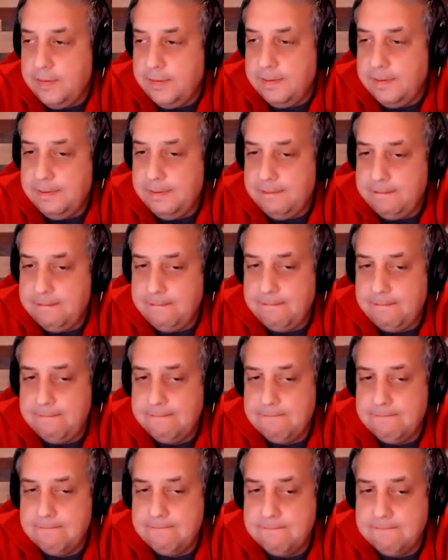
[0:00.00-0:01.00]

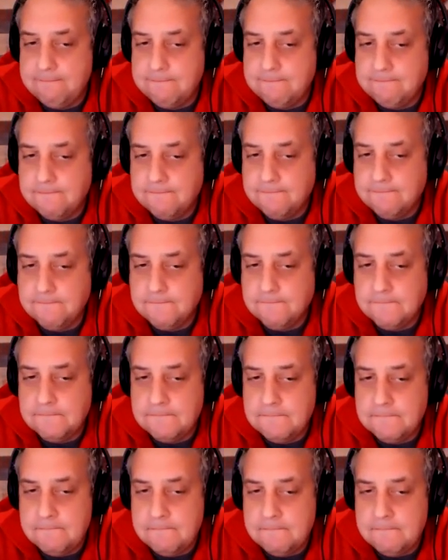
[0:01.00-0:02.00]

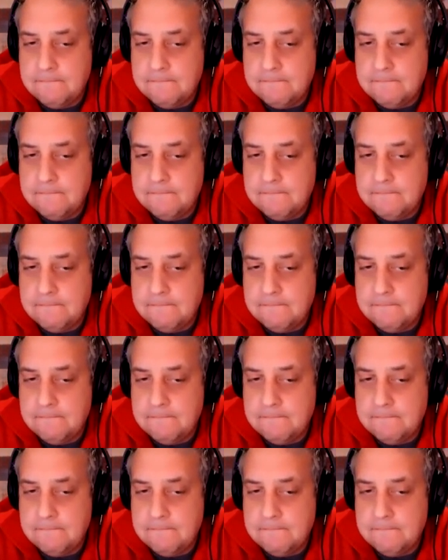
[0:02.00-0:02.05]
(silent)